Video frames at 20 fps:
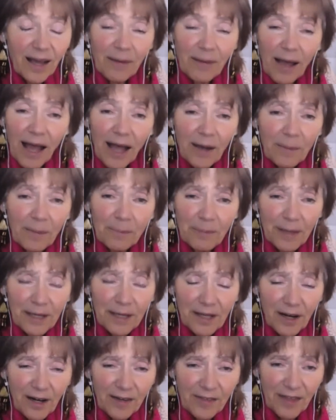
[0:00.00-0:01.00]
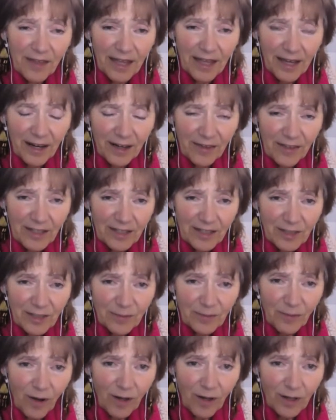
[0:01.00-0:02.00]
How big are they? Are they
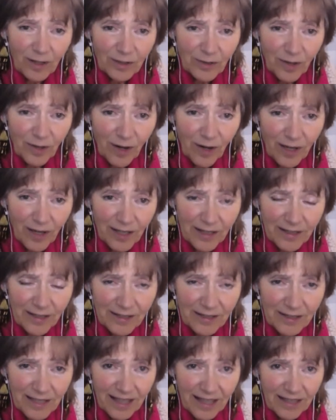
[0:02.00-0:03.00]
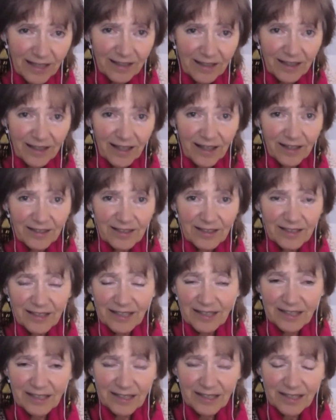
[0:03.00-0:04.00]
small drawings, like
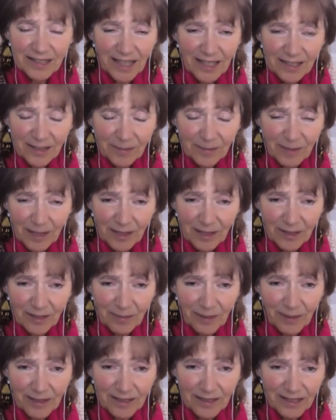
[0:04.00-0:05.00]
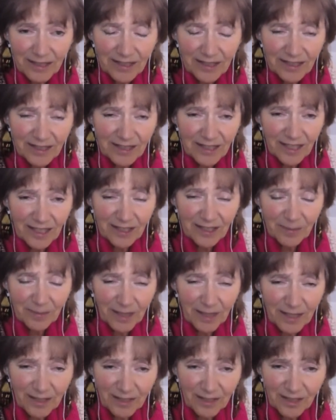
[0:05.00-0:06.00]
60 centimeters by 60
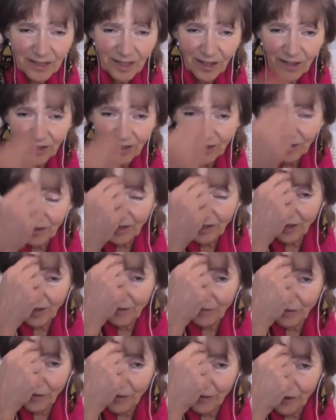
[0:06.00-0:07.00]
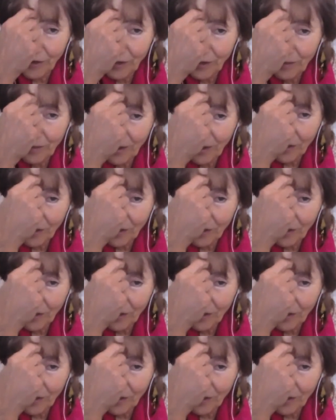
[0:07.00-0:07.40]
centimeters, or even 30 by